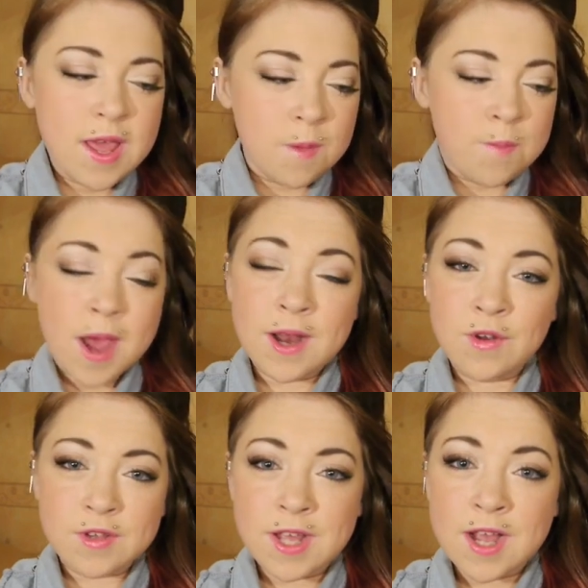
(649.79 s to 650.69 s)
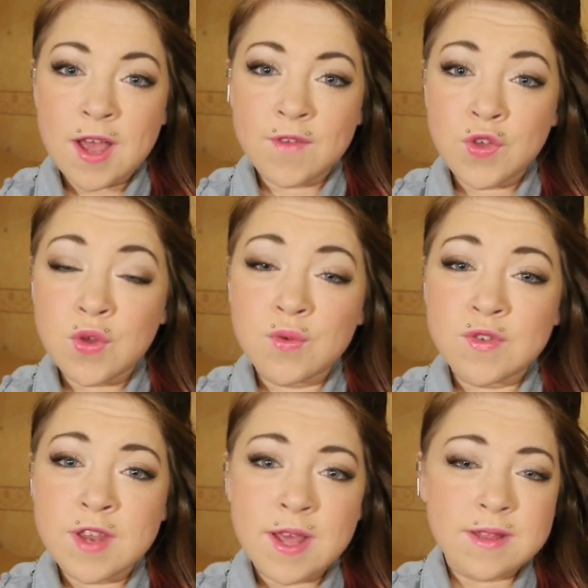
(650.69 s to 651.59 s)
It barely looks like I've
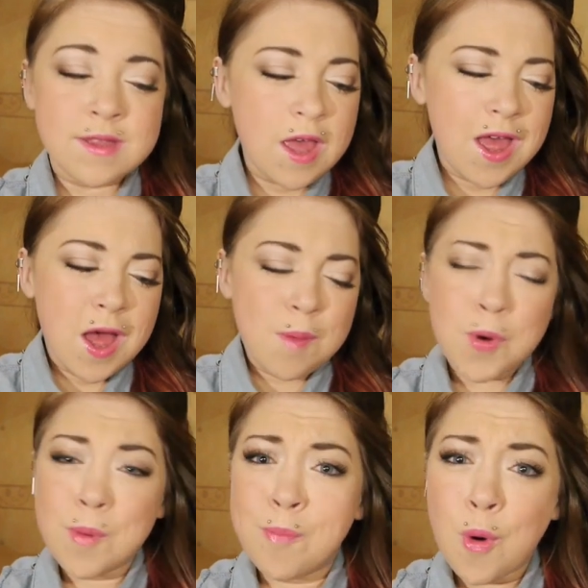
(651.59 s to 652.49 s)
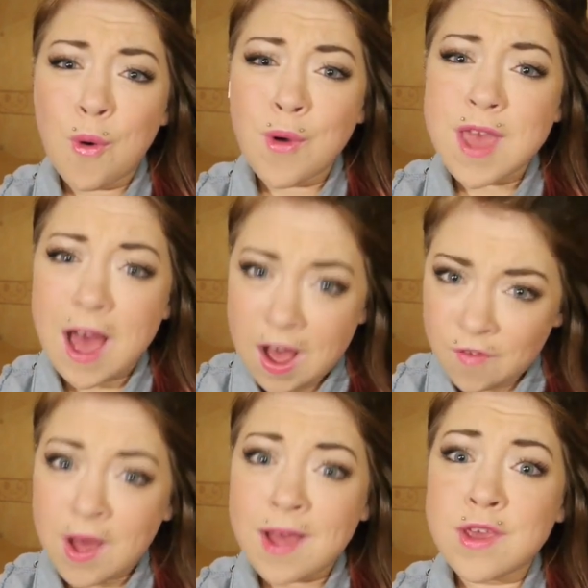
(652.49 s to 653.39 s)
used it, but boy
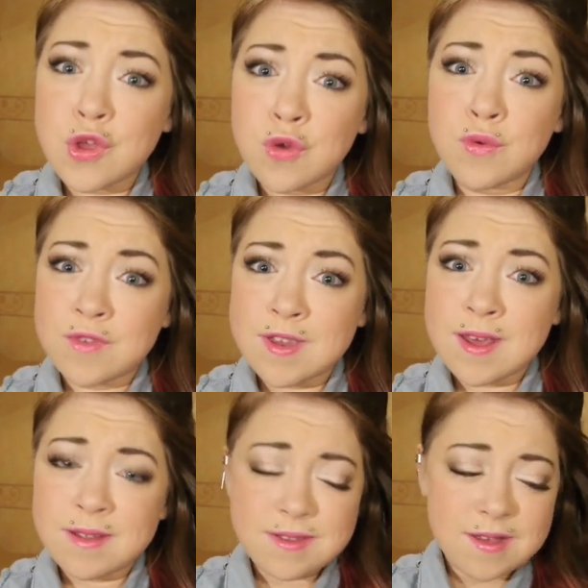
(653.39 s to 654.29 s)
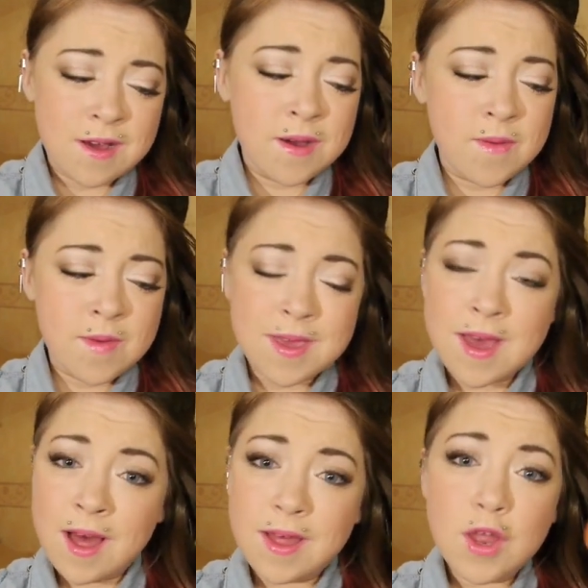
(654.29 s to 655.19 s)
have I used it. Um,
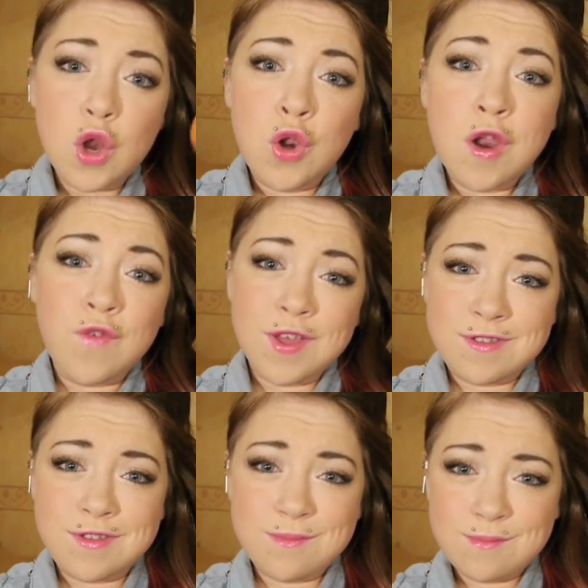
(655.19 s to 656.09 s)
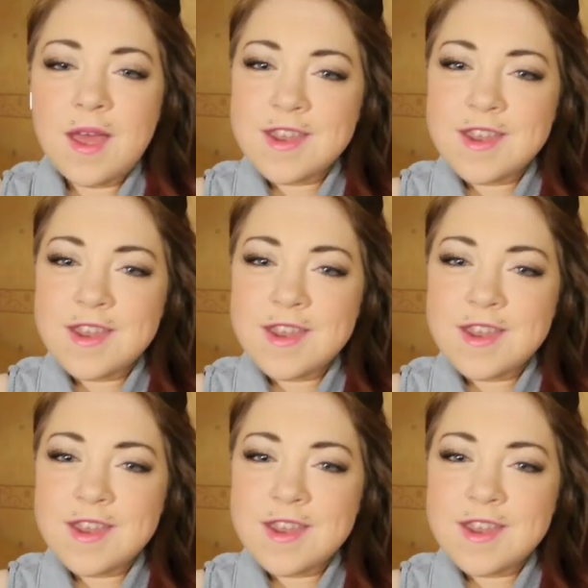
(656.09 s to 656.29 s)
yeah, love it.